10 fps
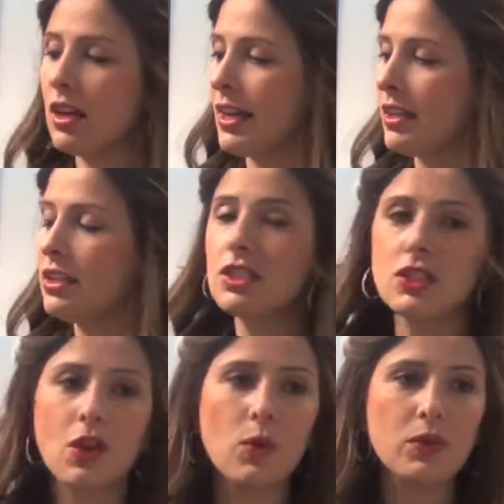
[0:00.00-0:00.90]
Okay,
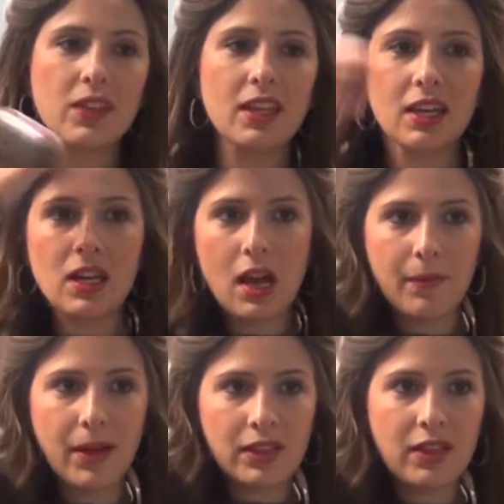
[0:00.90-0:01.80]
so did it
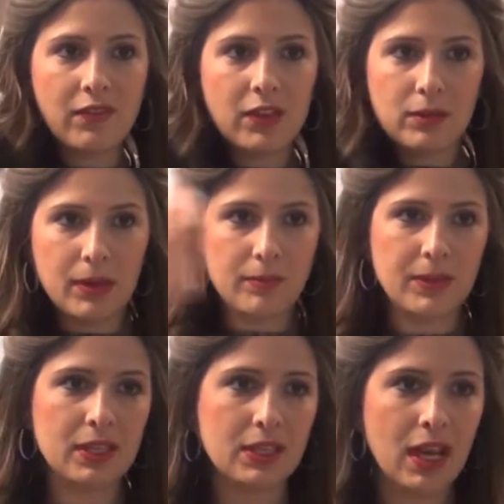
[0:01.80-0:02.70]
come out like very
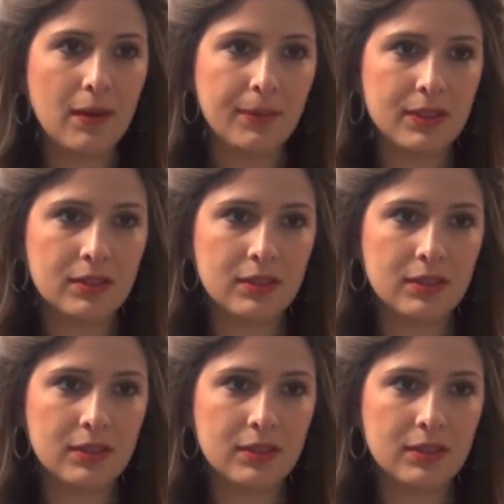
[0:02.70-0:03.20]
bumpy on top?